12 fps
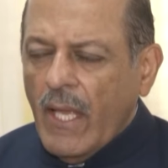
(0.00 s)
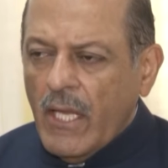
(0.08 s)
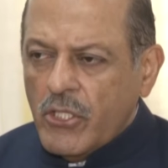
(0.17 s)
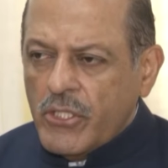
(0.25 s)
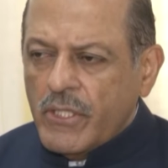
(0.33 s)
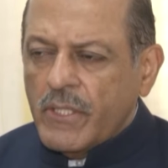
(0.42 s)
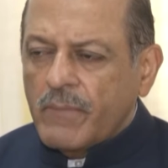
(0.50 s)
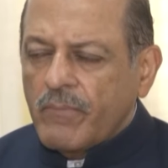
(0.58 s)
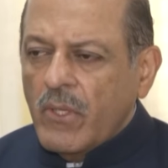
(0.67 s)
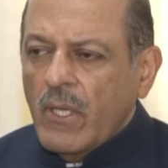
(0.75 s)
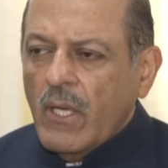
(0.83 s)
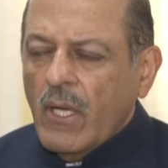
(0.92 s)
Asian
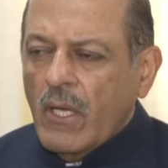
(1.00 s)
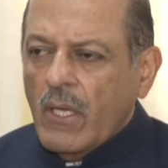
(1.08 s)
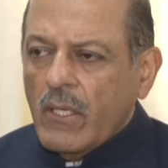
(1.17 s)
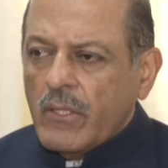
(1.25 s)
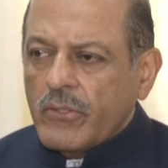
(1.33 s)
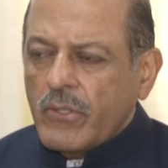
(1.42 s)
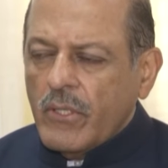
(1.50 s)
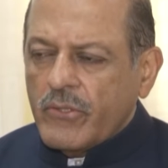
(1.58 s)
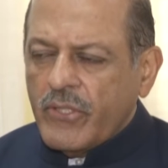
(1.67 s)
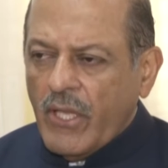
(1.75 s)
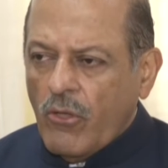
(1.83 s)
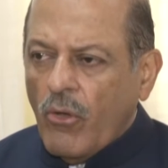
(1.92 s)

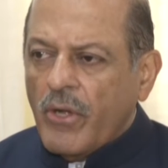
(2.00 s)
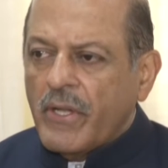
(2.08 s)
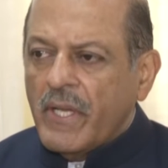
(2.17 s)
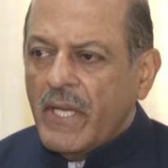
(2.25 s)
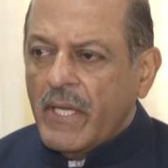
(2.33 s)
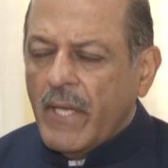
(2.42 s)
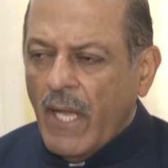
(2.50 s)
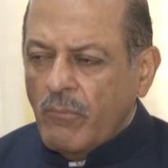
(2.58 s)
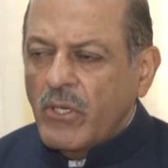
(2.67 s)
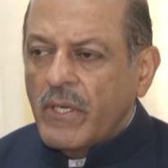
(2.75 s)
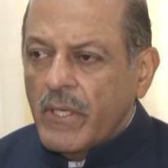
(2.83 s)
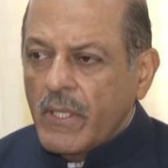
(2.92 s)
Security
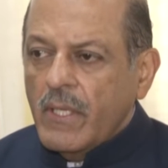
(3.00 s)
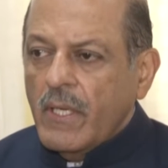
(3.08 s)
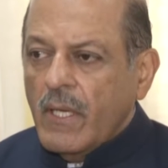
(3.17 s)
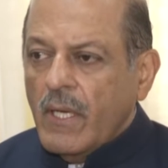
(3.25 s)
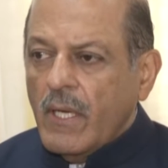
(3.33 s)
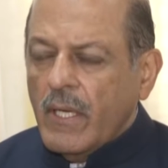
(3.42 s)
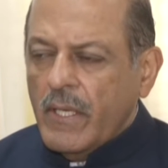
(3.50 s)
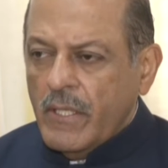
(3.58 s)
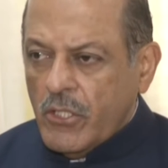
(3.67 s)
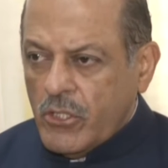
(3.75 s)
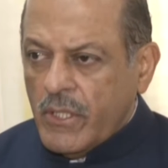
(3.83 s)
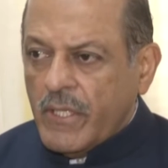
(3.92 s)
Diamond
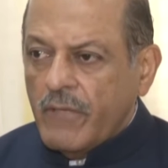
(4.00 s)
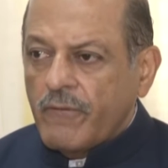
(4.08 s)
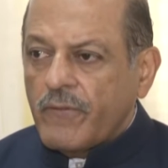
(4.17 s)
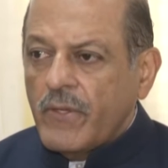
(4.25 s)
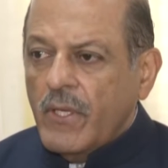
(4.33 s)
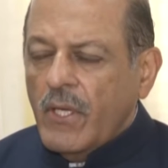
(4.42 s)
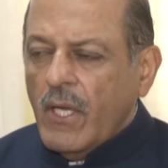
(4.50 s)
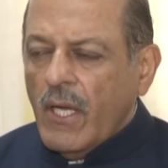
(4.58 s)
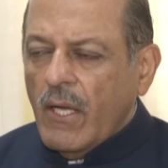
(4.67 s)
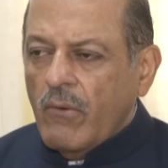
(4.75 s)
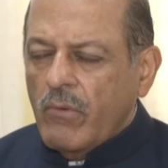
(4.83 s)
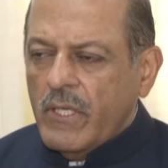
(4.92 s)
Initiative,
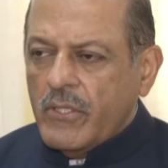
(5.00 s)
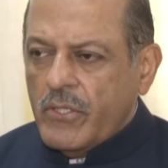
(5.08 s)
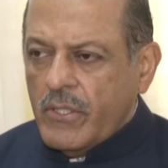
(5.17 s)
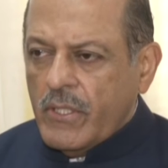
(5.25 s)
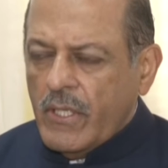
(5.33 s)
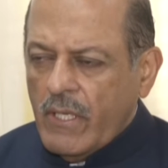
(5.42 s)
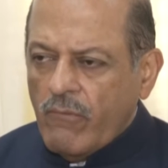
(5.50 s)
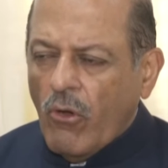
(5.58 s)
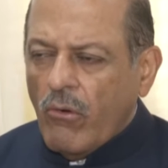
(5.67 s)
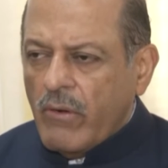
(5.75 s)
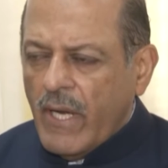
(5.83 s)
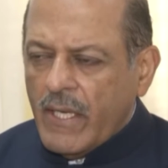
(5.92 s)
which
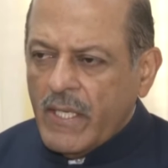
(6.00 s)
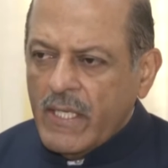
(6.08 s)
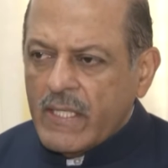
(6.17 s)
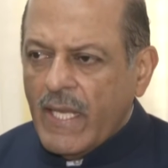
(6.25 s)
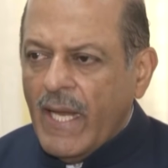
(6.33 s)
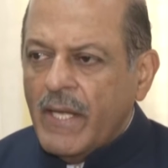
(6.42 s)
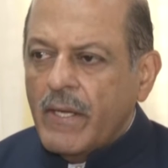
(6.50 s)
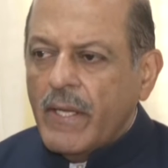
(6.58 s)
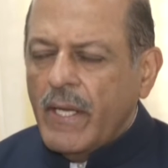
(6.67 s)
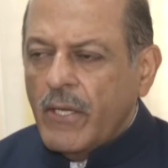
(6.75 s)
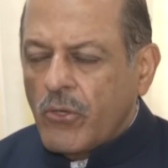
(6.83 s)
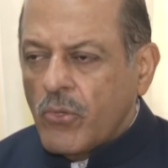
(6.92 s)
evolved at his end
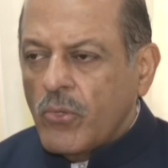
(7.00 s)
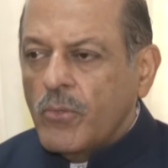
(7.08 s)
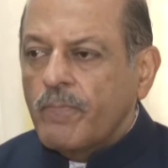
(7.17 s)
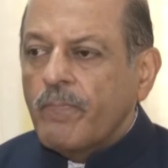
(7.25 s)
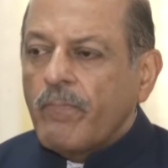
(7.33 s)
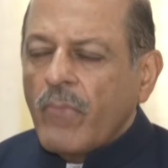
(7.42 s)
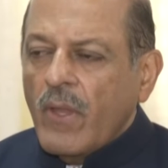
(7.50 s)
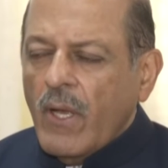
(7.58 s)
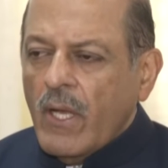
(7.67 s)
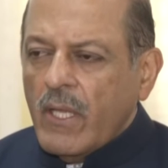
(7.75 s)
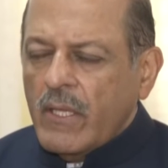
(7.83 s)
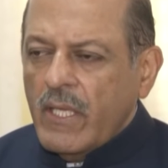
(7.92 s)
into
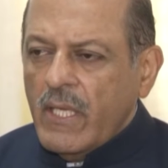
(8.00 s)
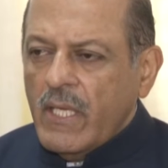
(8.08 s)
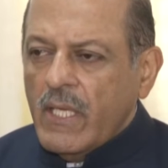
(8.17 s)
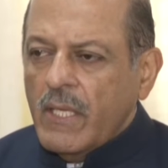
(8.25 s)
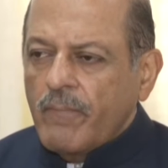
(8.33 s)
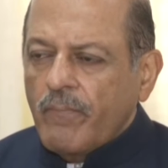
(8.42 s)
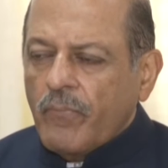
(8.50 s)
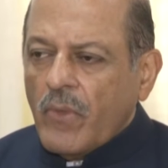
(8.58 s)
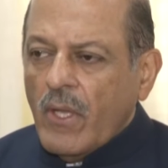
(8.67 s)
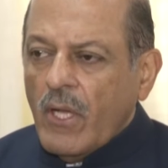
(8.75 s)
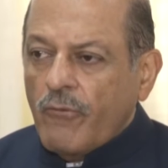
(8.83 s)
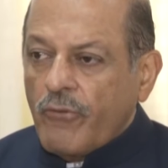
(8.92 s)
the
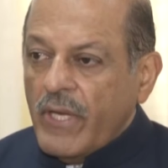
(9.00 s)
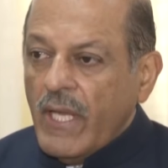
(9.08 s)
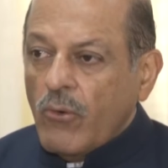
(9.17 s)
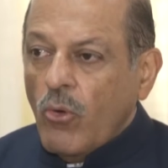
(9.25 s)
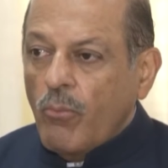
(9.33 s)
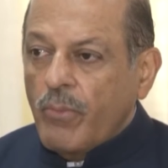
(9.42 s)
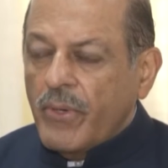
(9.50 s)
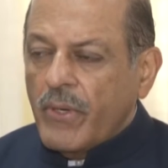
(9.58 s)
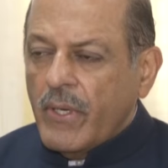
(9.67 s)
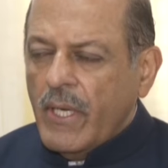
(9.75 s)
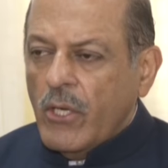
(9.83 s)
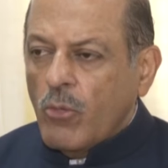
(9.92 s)
free and
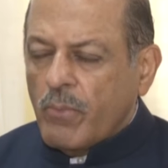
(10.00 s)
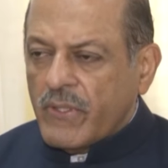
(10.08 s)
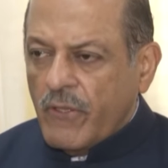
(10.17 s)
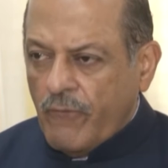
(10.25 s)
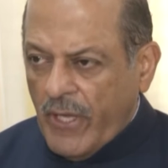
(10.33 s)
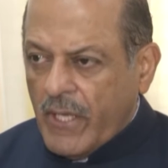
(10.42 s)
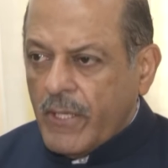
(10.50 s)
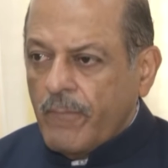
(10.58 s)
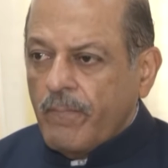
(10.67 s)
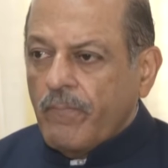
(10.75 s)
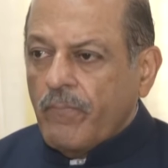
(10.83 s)
open Indo-Pacific,